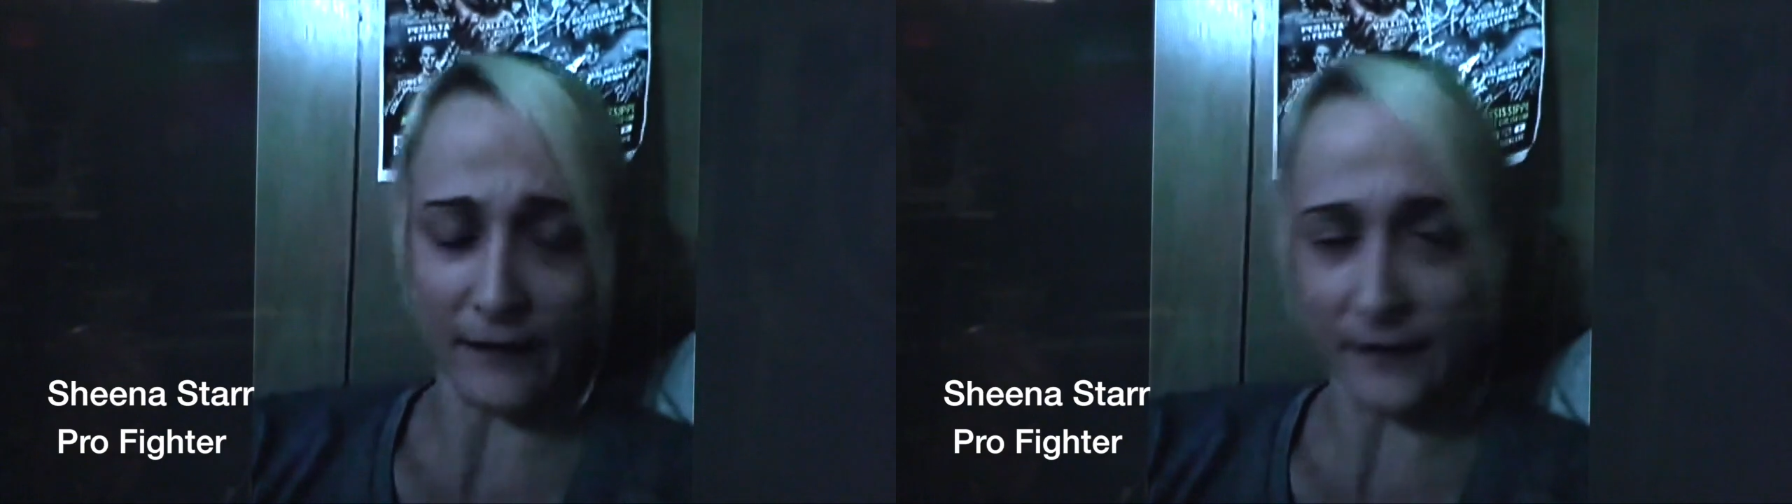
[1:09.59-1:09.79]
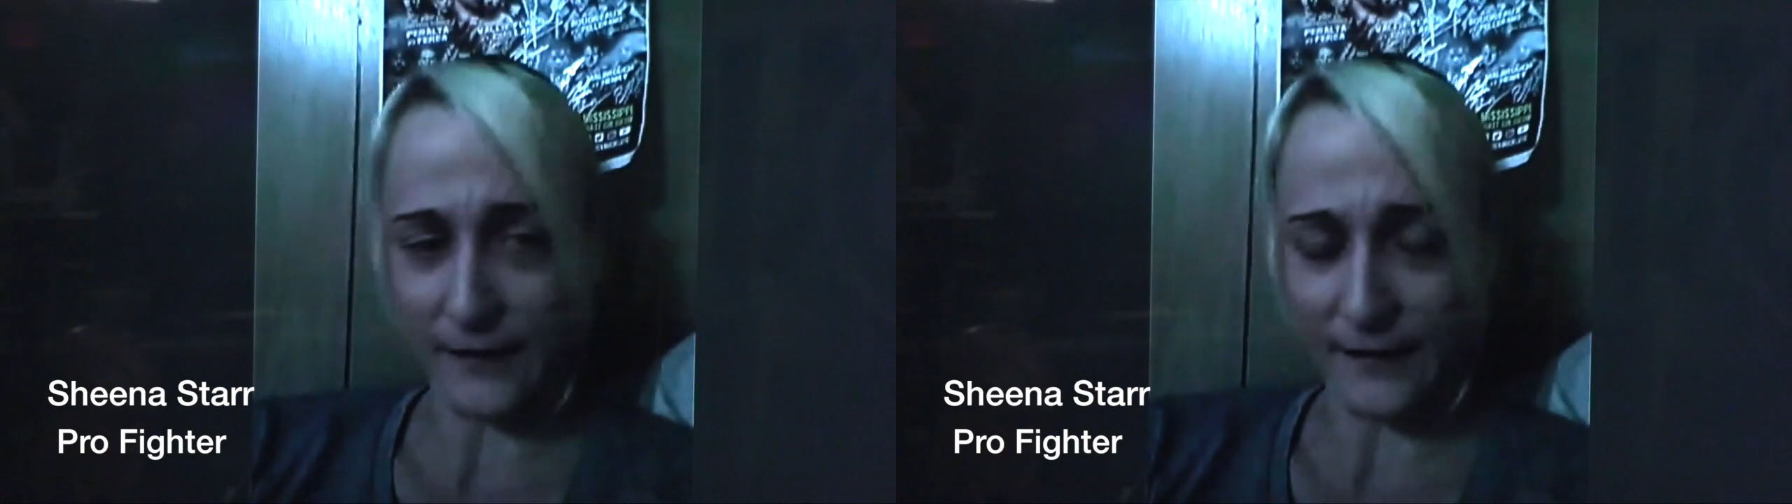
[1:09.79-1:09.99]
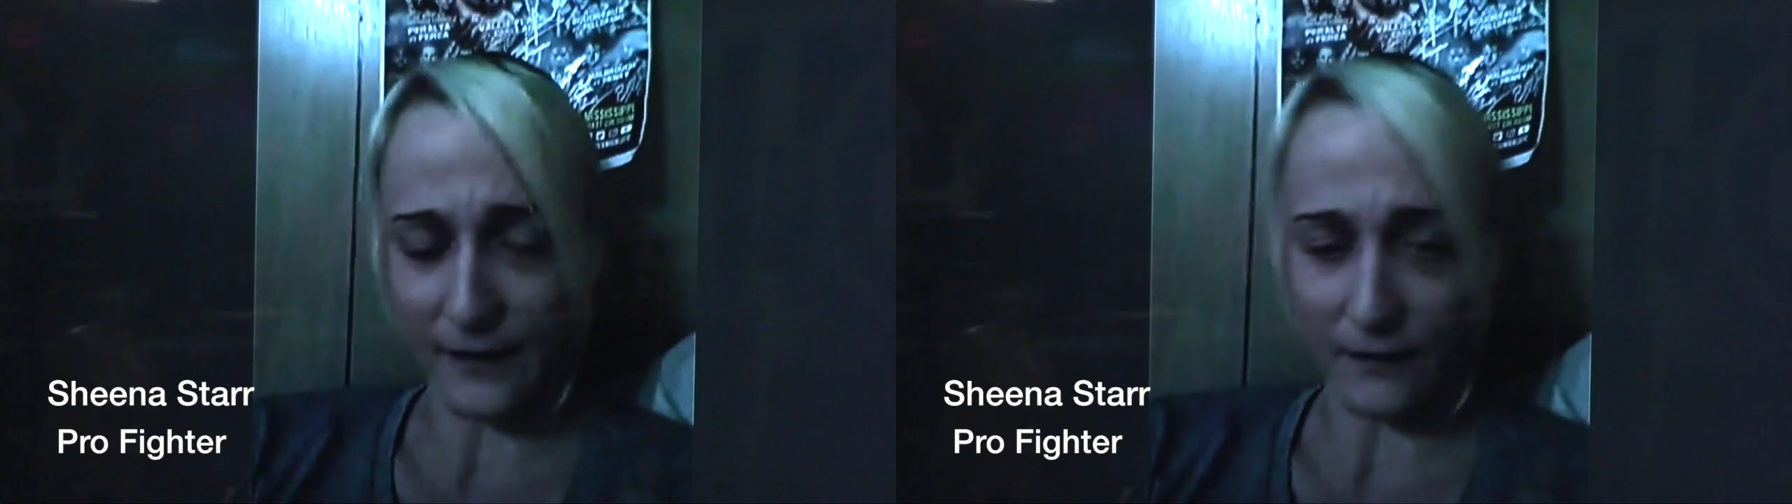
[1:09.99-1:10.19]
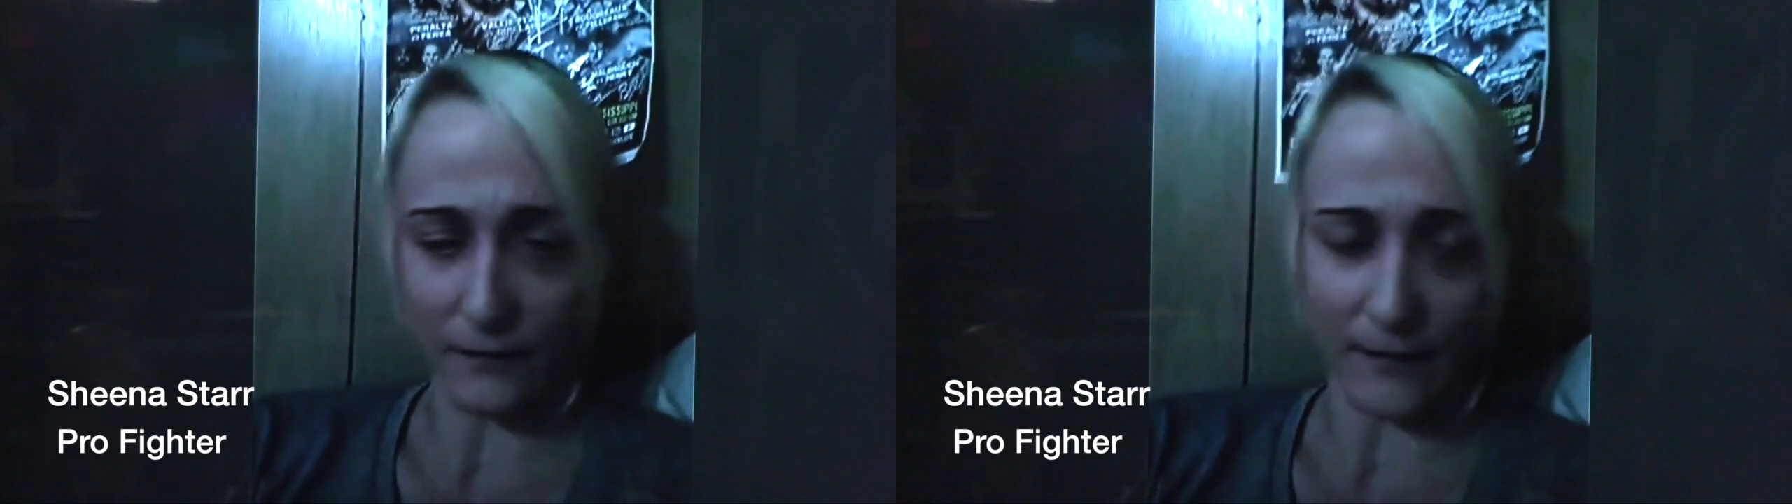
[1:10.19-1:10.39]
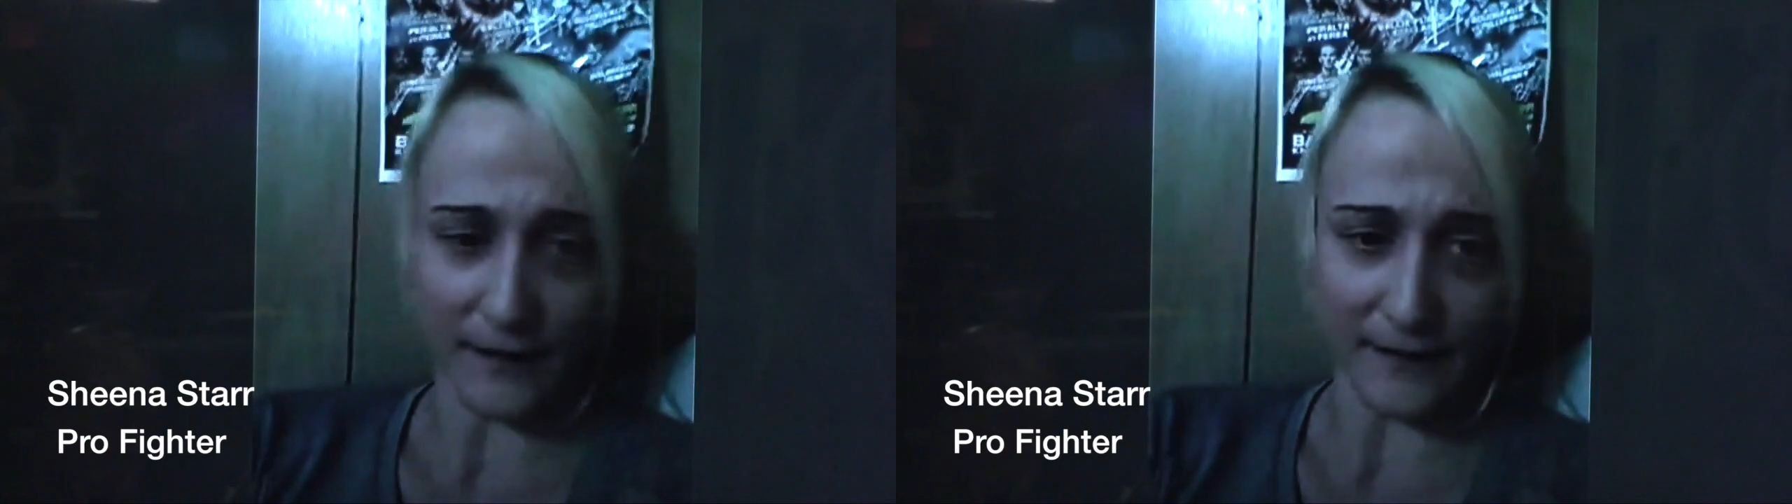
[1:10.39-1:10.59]
It's going to take a
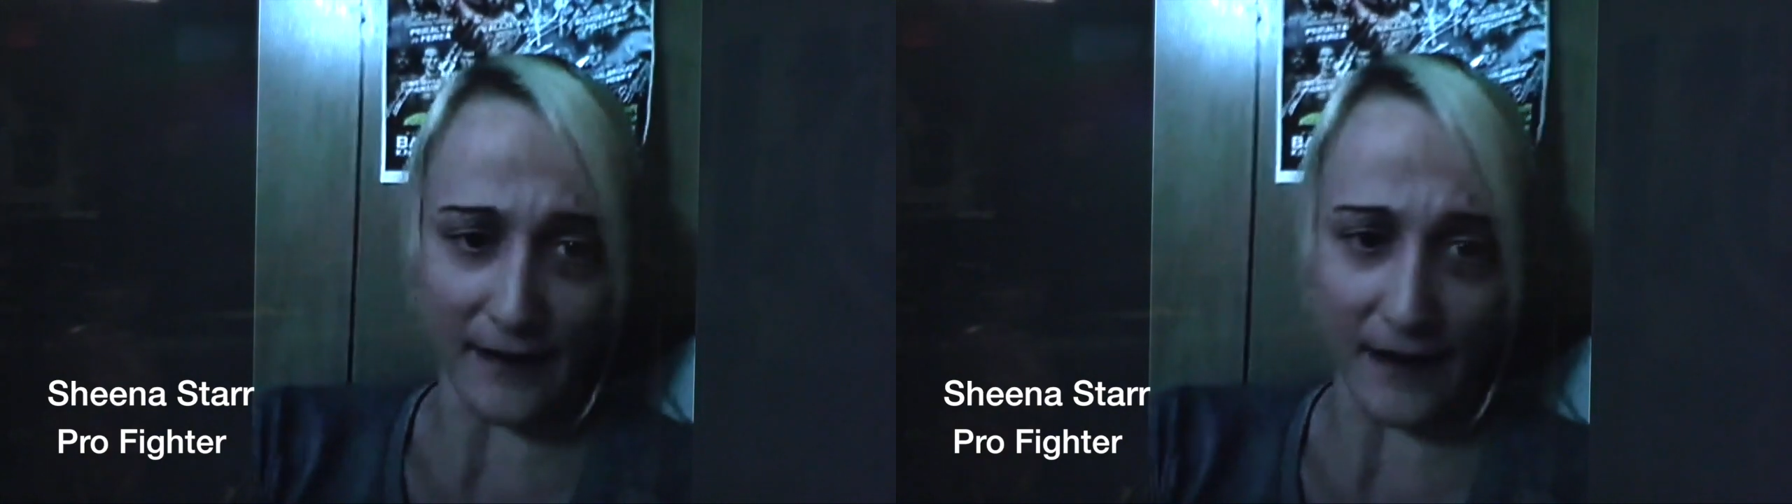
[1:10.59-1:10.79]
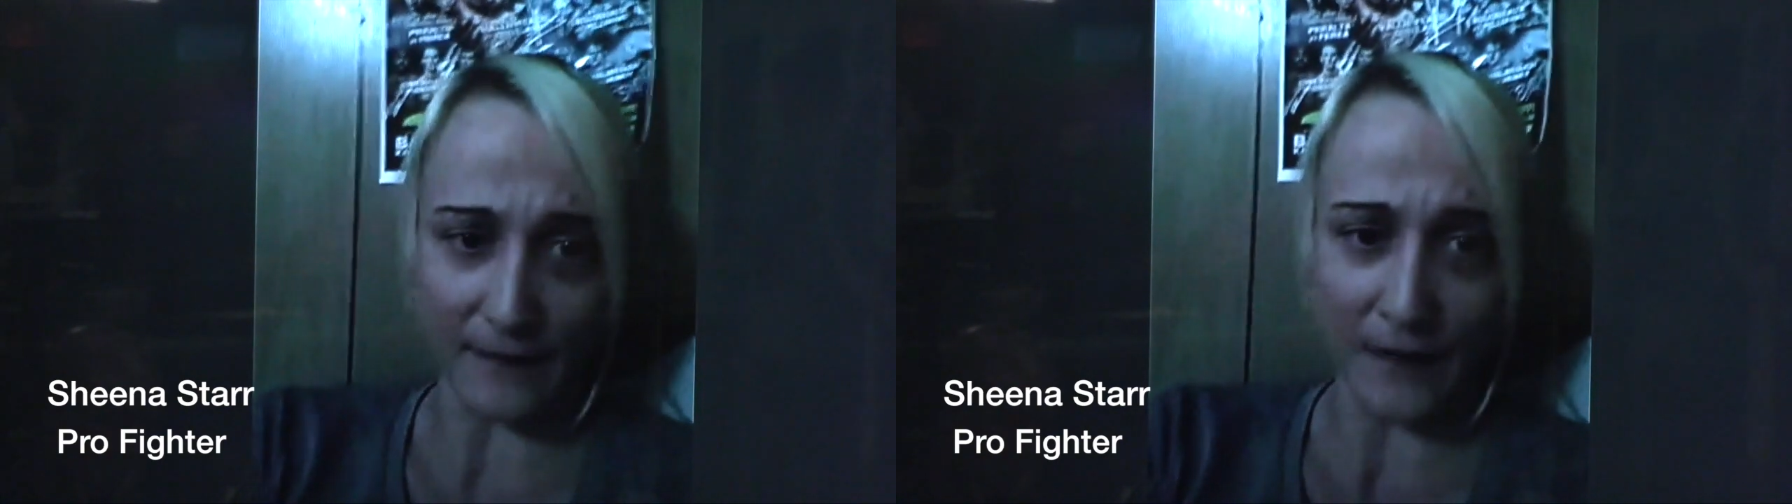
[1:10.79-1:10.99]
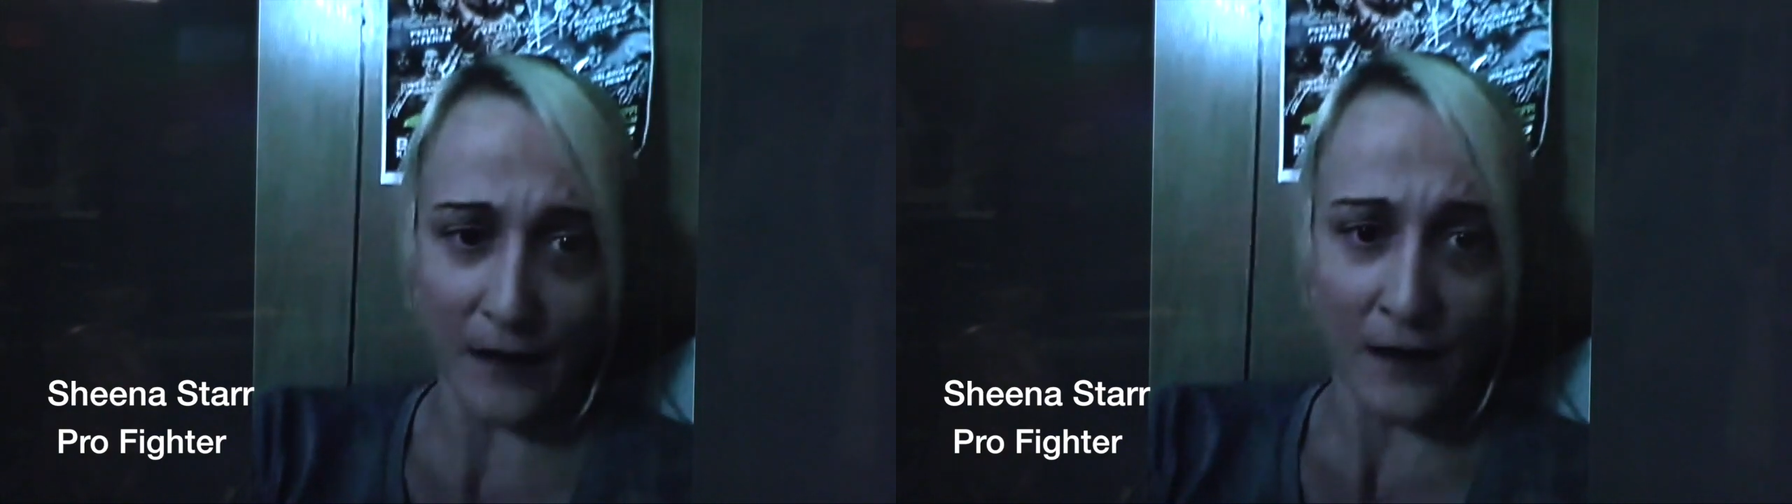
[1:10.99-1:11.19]
little bit of time,